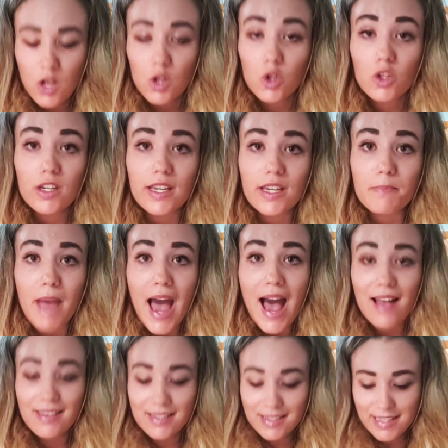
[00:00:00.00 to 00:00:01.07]
Looking
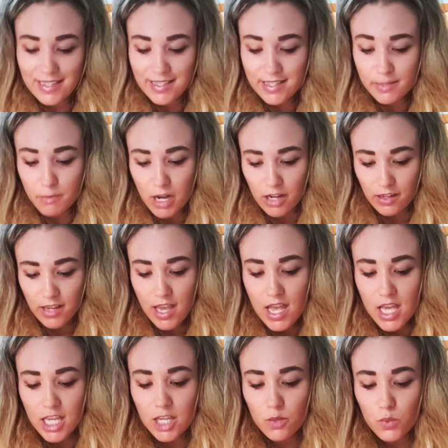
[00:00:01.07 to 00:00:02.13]
pallidly smug,
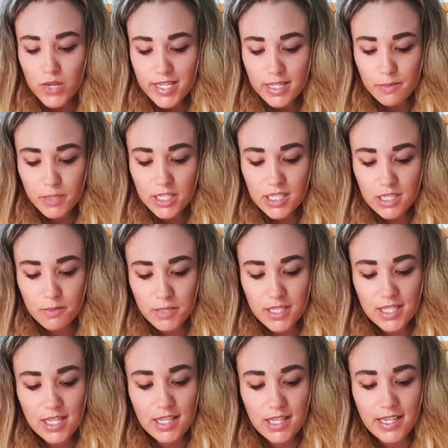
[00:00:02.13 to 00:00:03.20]
he whispered to
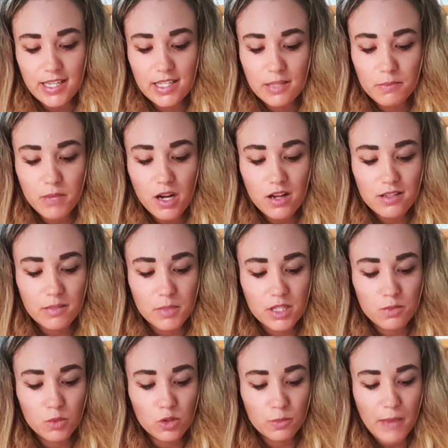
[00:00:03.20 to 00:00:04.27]
Basilius and passed him a
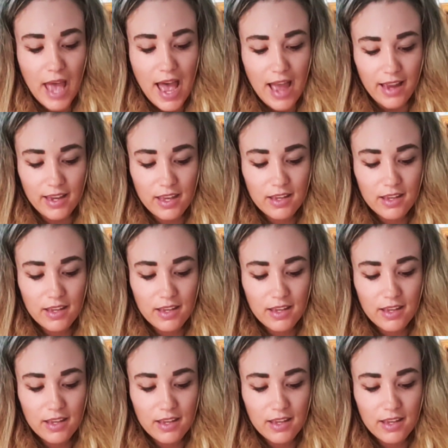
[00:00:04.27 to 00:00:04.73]
small bag.